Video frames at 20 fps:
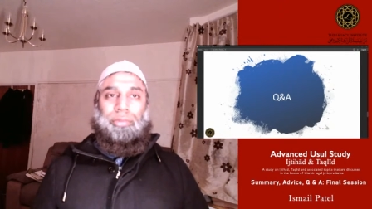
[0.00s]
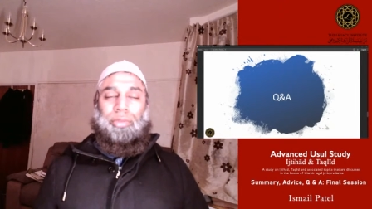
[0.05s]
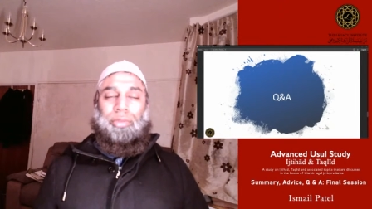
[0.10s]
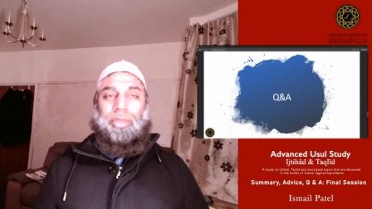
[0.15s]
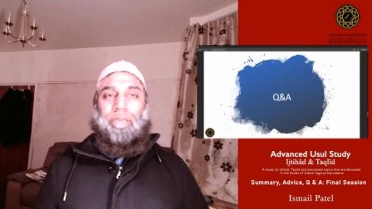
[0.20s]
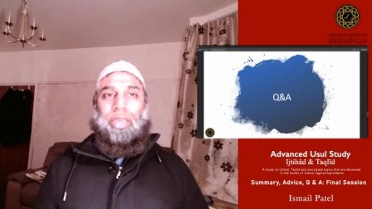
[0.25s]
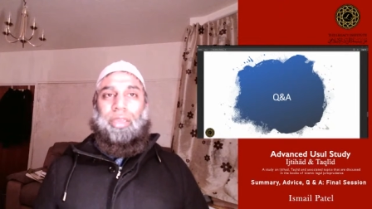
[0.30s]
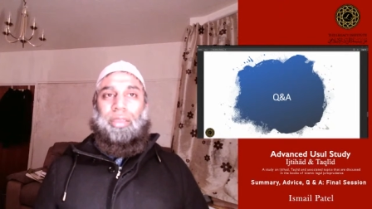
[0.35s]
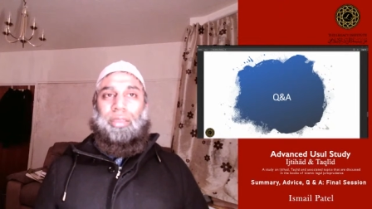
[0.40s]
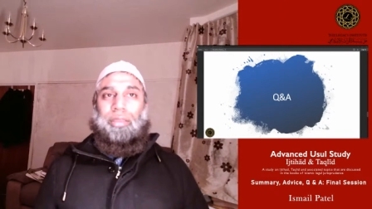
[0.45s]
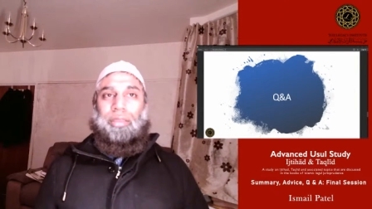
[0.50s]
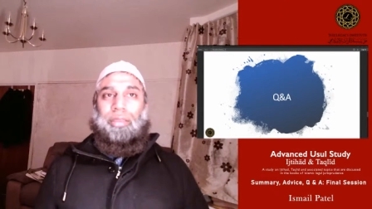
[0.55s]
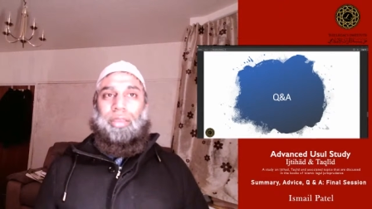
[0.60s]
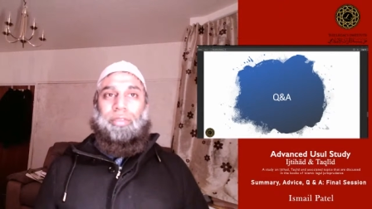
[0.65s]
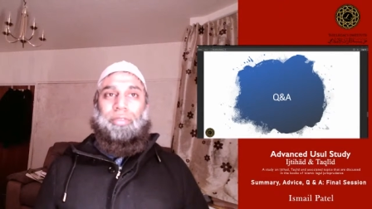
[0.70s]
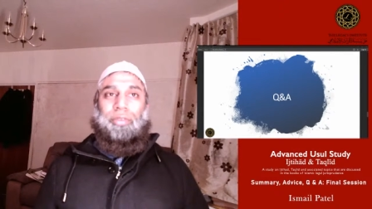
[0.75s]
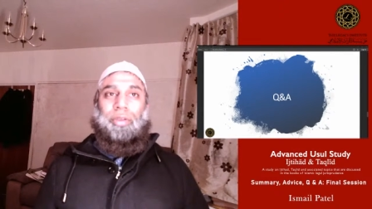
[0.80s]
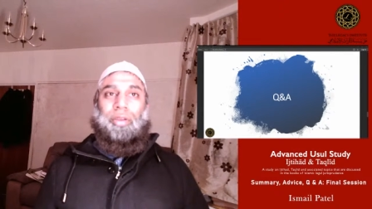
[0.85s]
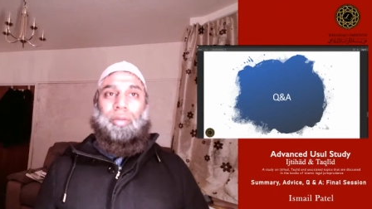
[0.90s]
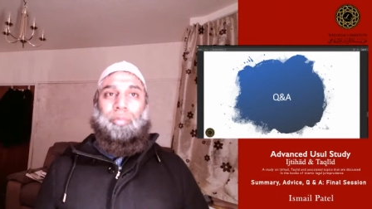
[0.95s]
Okay?
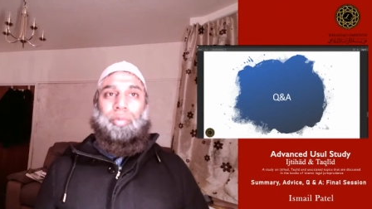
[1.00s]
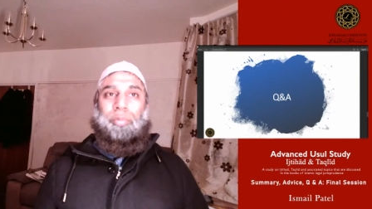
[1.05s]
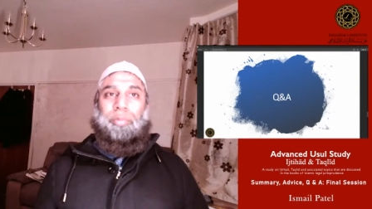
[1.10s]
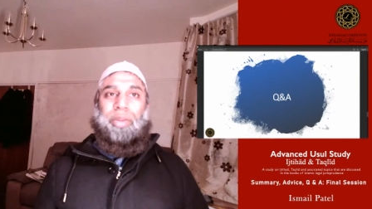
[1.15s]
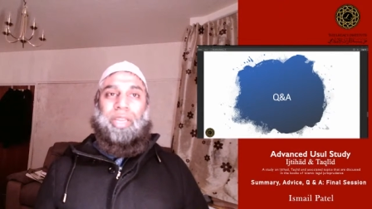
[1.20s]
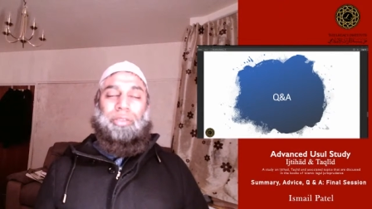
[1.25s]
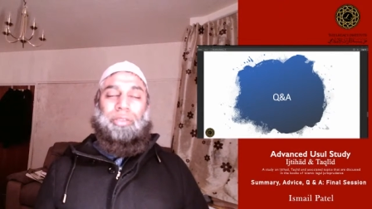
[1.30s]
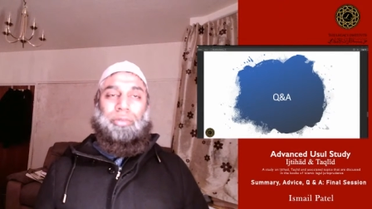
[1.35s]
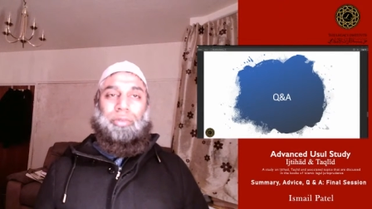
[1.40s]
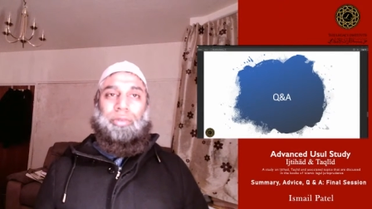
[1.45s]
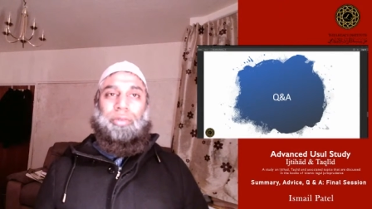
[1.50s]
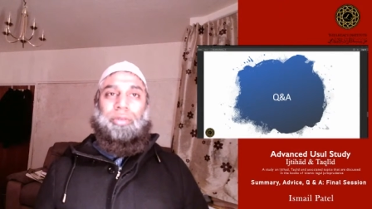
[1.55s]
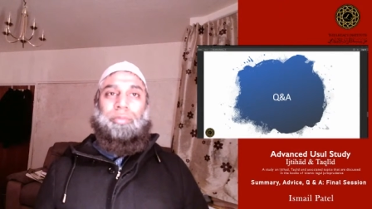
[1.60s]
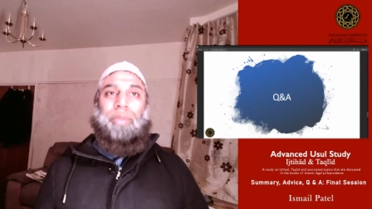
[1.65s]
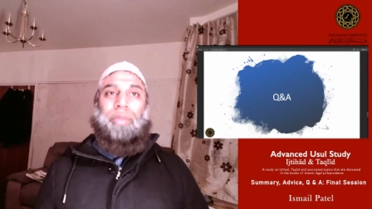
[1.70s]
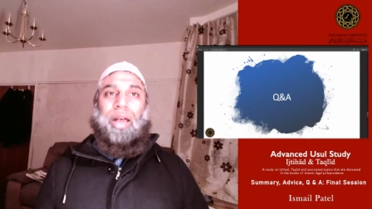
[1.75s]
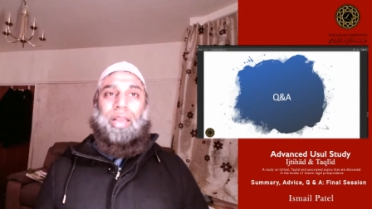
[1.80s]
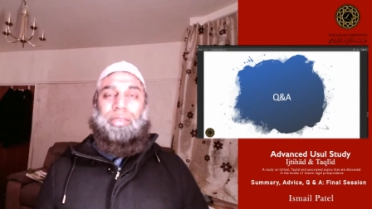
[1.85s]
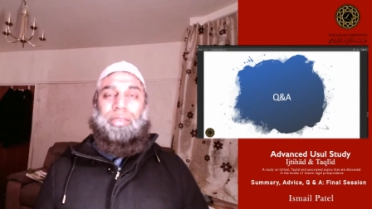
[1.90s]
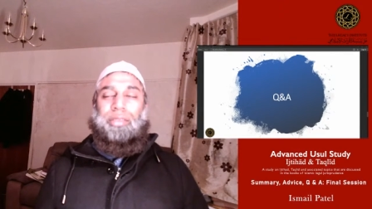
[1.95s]
If you're not prepared to
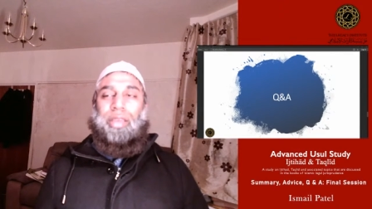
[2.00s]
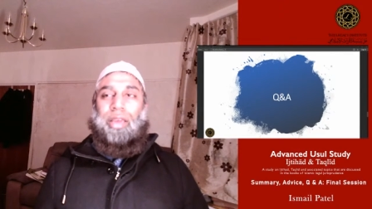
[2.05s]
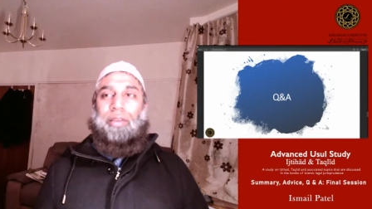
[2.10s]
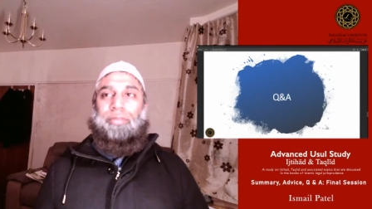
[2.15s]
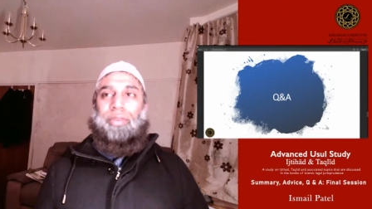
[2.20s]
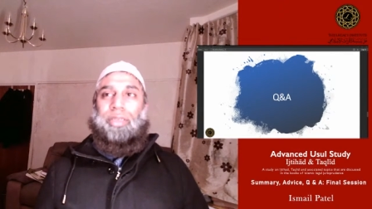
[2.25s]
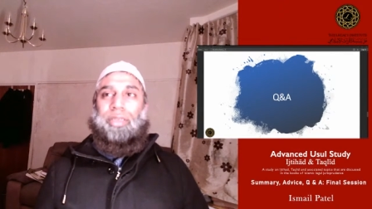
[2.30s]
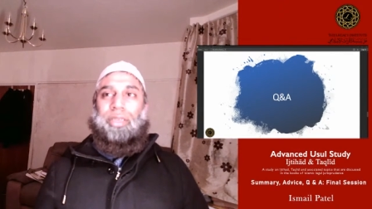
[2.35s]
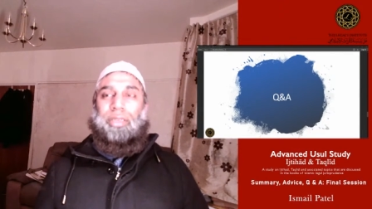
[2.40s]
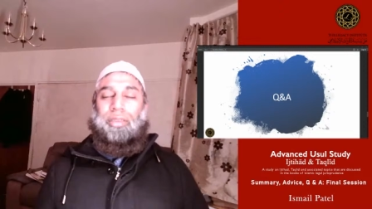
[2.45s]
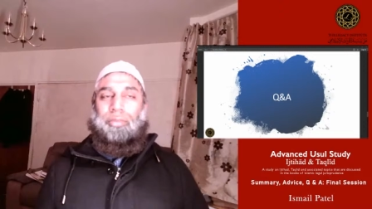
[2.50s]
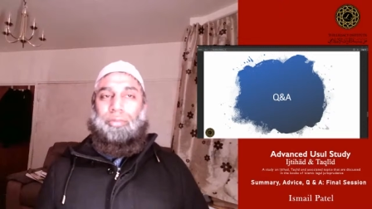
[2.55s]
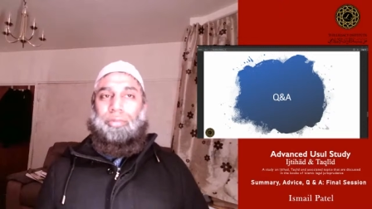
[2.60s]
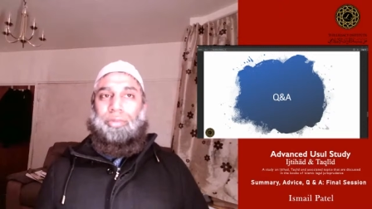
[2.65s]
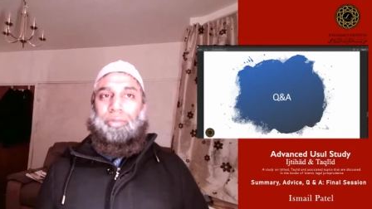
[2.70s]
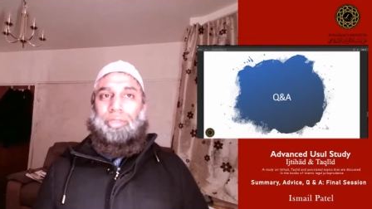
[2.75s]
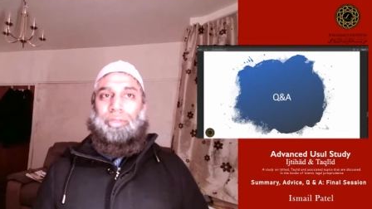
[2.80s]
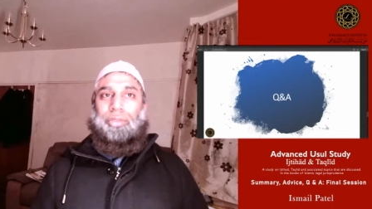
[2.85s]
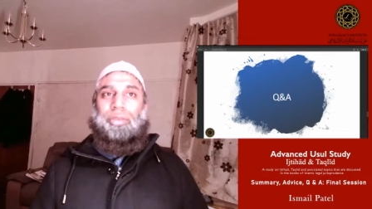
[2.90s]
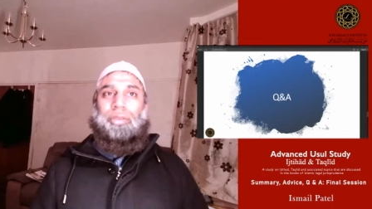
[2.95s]
pass that verdict,
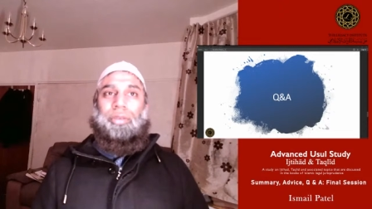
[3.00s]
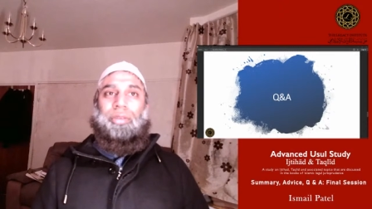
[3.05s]
which